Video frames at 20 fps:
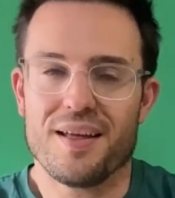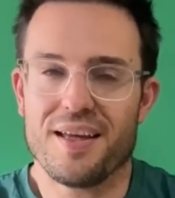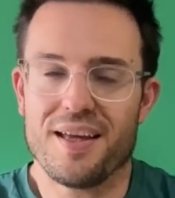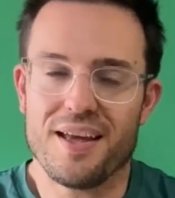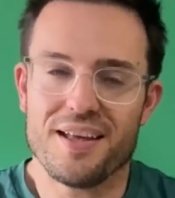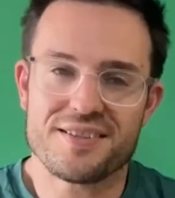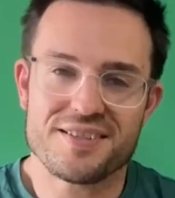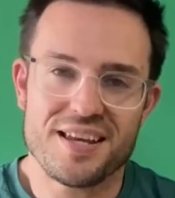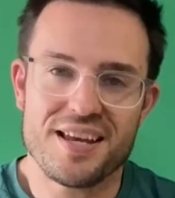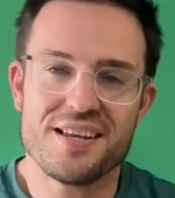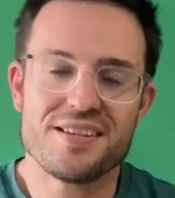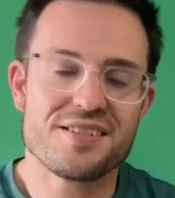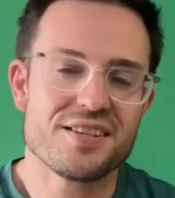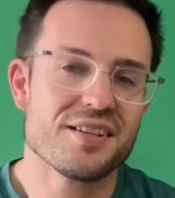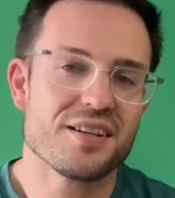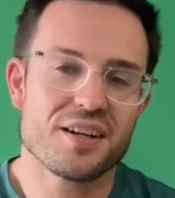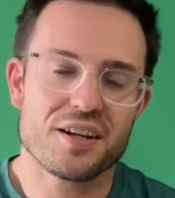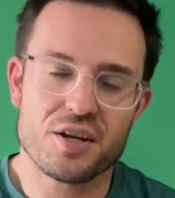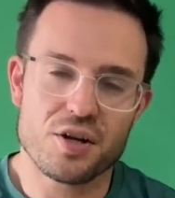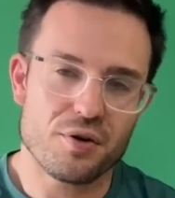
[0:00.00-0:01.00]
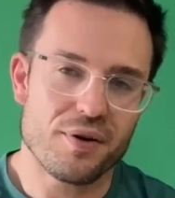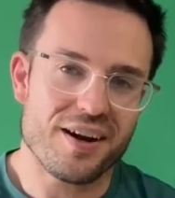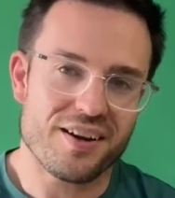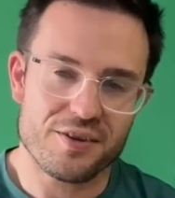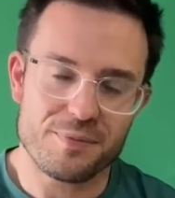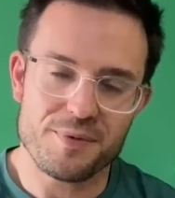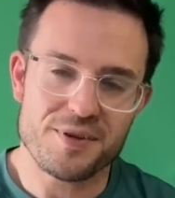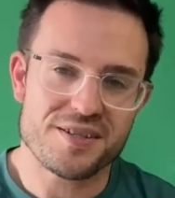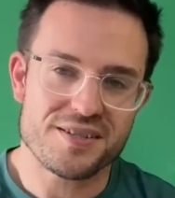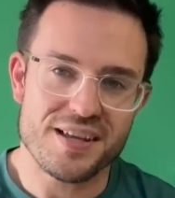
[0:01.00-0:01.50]
It's easier to
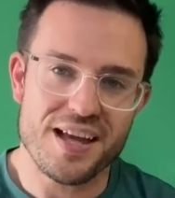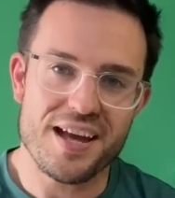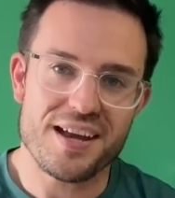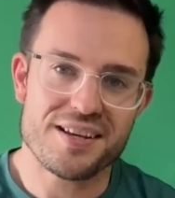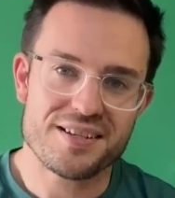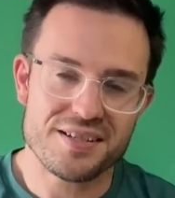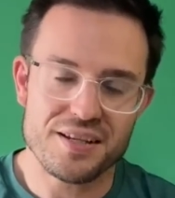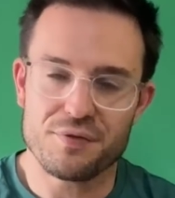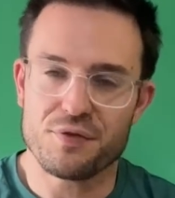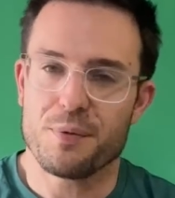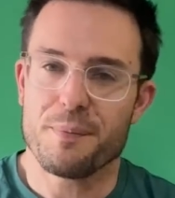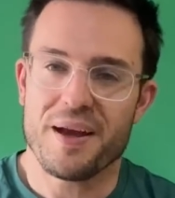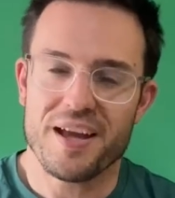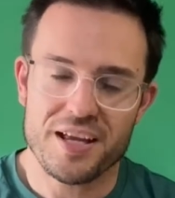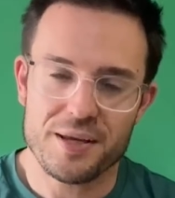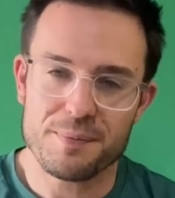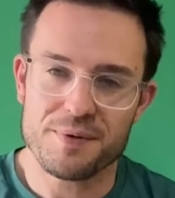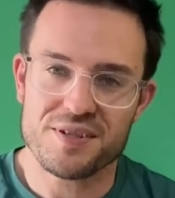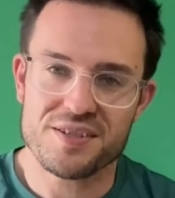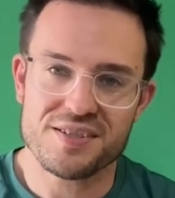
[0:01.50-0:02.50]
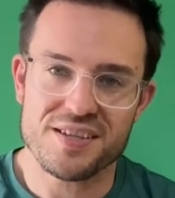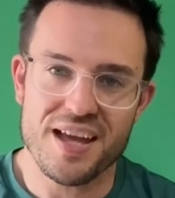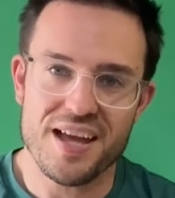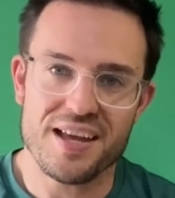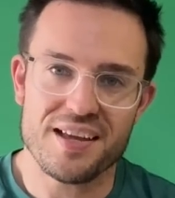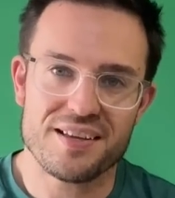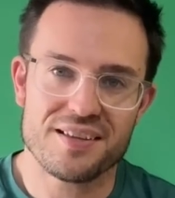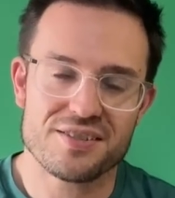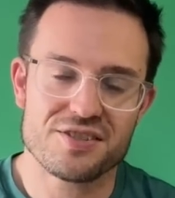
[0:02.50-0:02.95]
correct mistakes if you make a mistake.